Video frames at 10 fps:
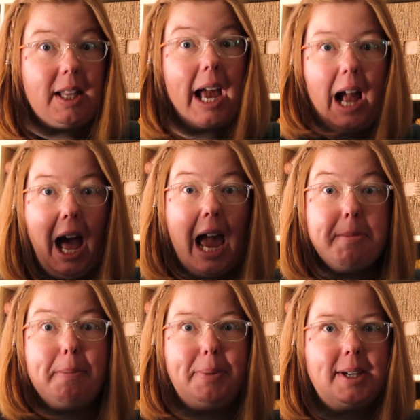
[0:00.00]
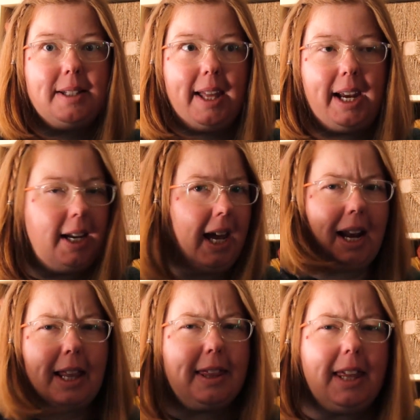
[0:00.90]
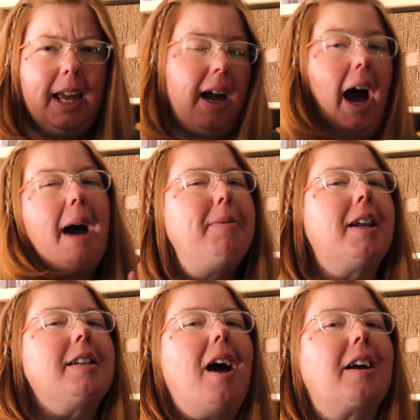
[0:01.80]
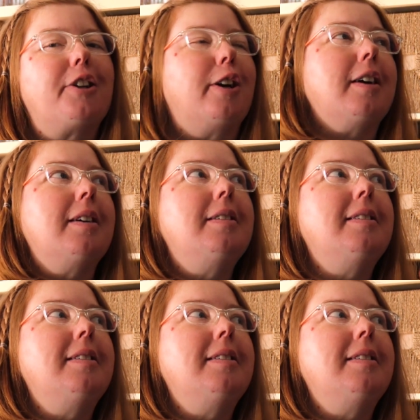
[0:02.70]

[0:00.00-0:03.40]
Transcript: Like, I'm a big lady, and I think I'm not a doctor,